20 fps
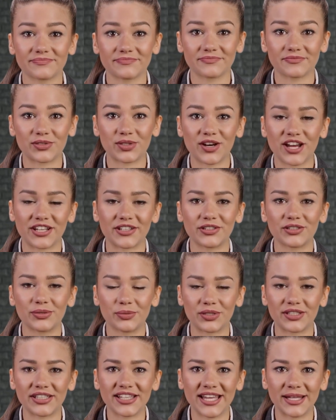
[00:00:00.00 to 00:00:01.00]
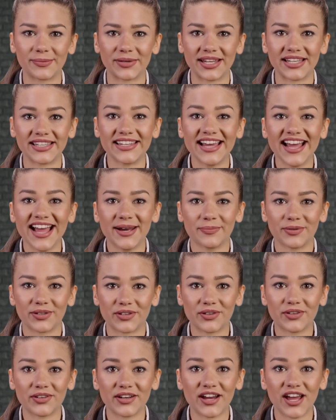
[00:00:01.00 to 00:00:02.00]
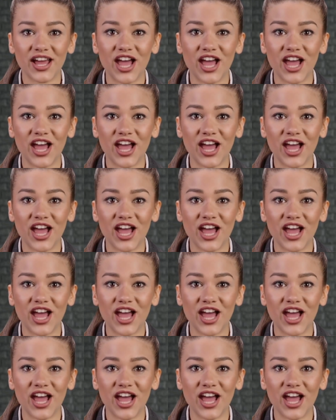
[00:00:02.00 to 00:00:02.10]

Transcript: Traders with limited capital.